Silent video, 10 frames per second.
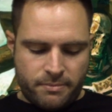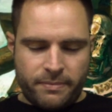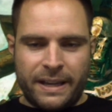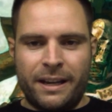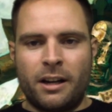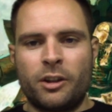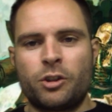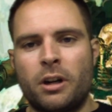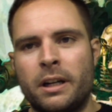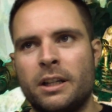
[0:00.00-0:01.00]
they are
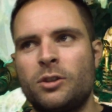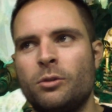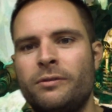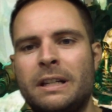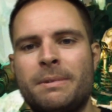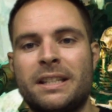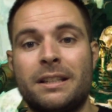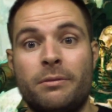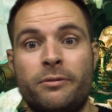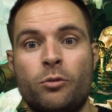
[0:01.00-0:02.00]
trying to sort of limit
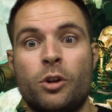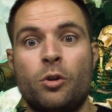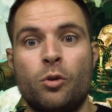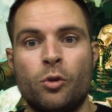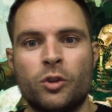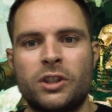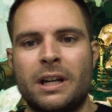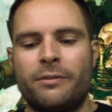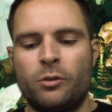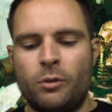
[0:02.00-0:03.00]
stuff with all the core
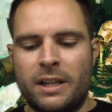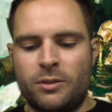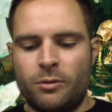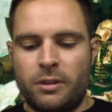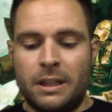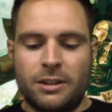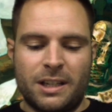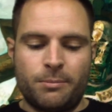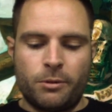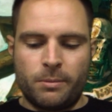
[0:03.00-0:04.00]
stuff and all that sort of thing, so
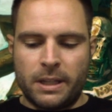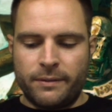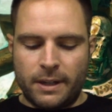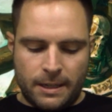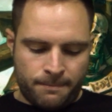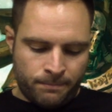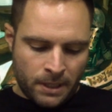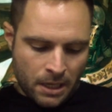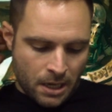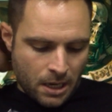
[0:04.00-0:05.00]
that's probably why they've done it.
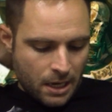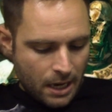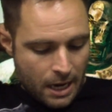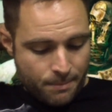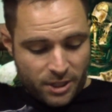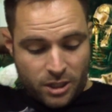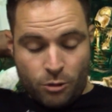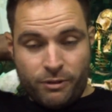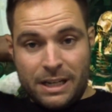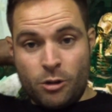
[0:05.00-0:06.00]
But still
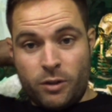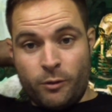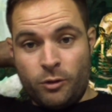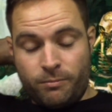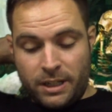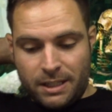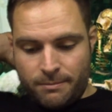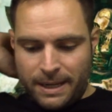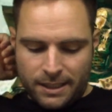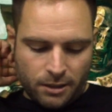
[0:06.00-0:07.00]
really useful to bring something
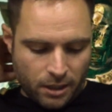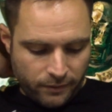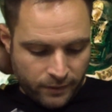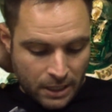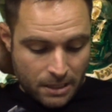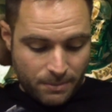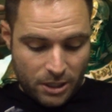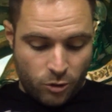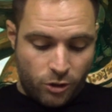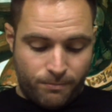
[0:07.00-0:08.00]
back to life. I mean,
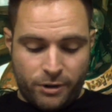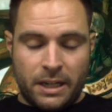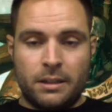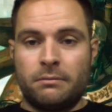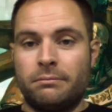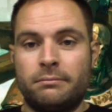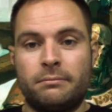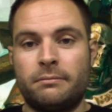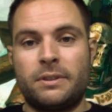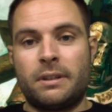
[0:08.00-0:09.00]
you could bring
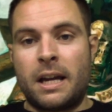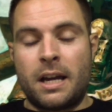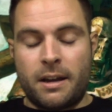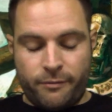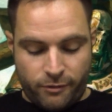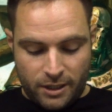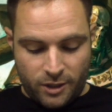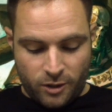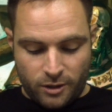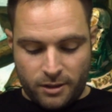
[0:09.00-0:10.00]
For
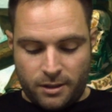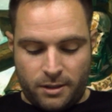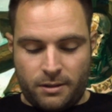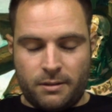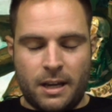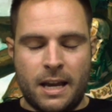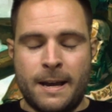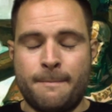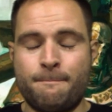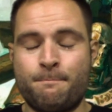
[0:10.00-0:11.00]
instance,
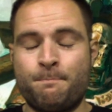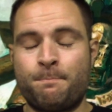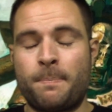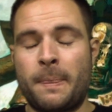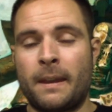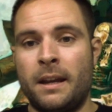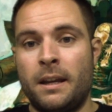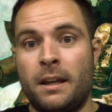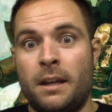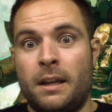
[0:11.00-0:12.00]

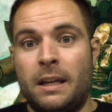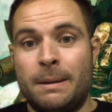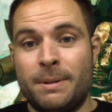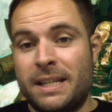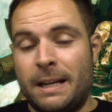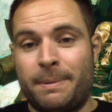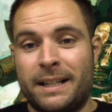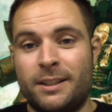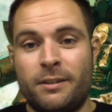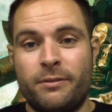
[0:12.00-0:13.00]
Imatech back
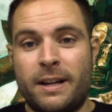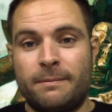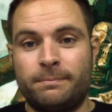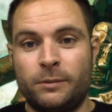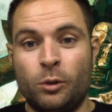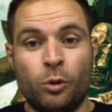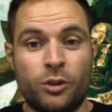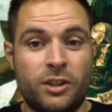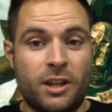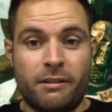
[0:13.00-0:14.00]
to life with that, or
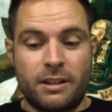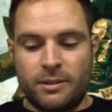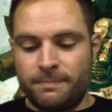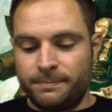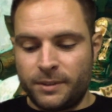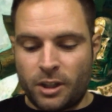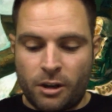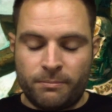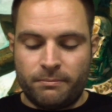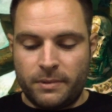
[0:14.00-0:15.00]
Cesares.
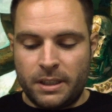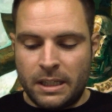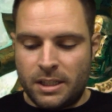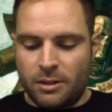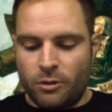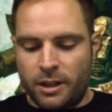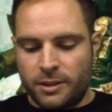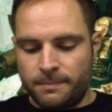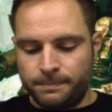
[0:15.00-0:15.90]
So it is still nice.